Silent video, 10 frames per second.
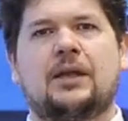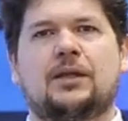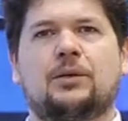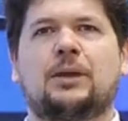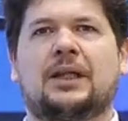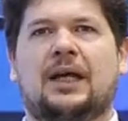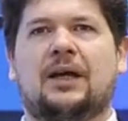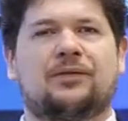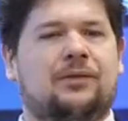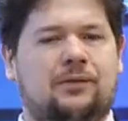You will
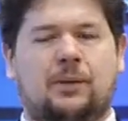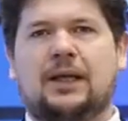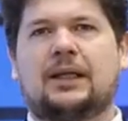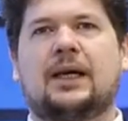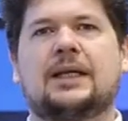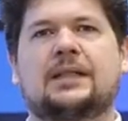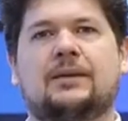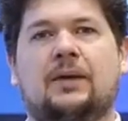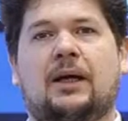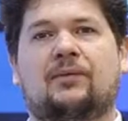have wireless
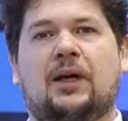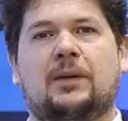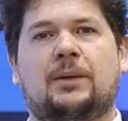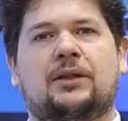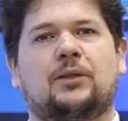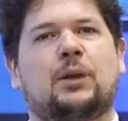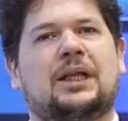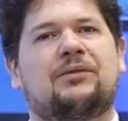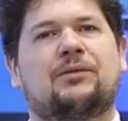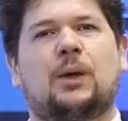environment, you will
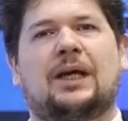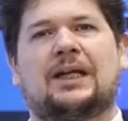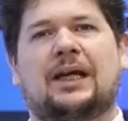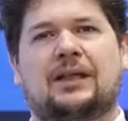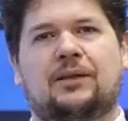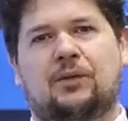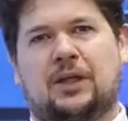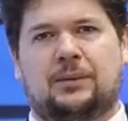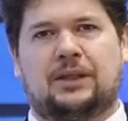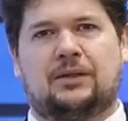have wireline
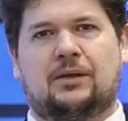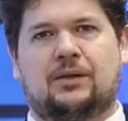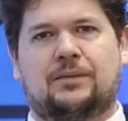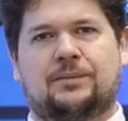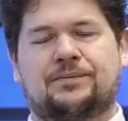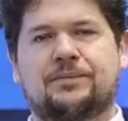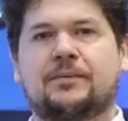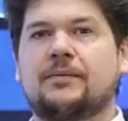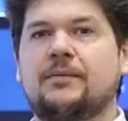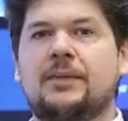environment.
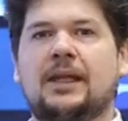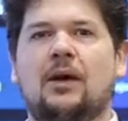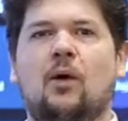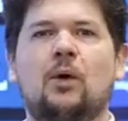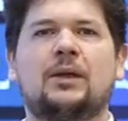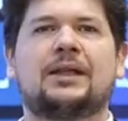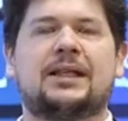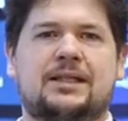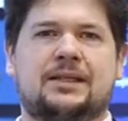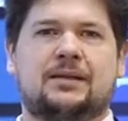All
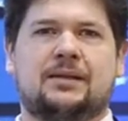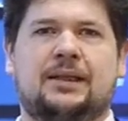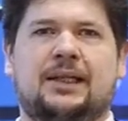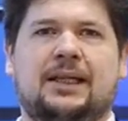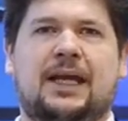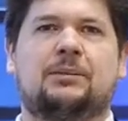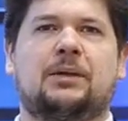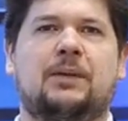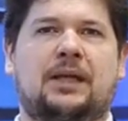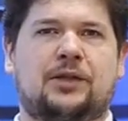this can
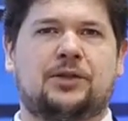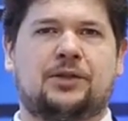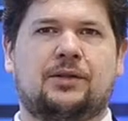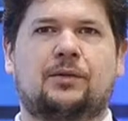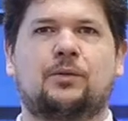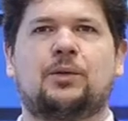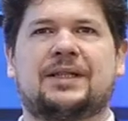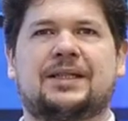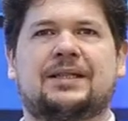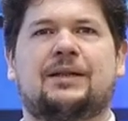be managed
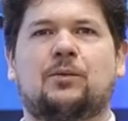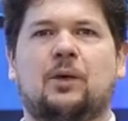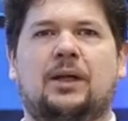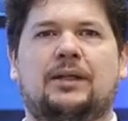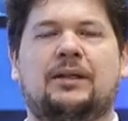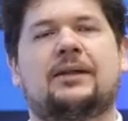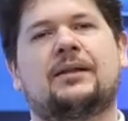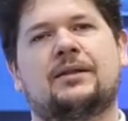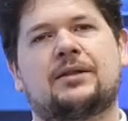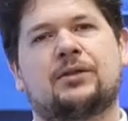with one
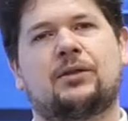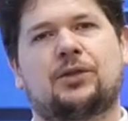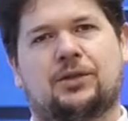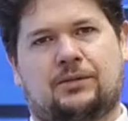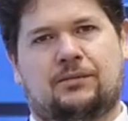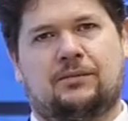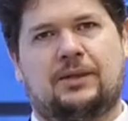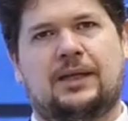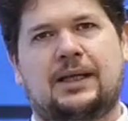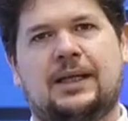solution.
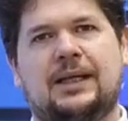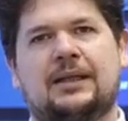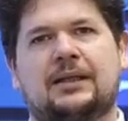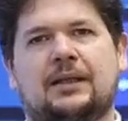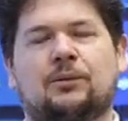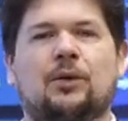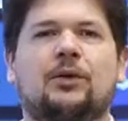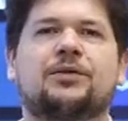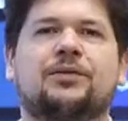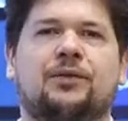The
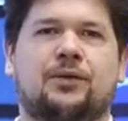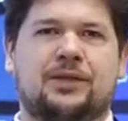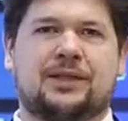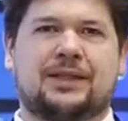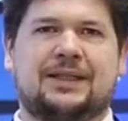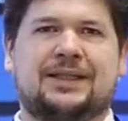world's first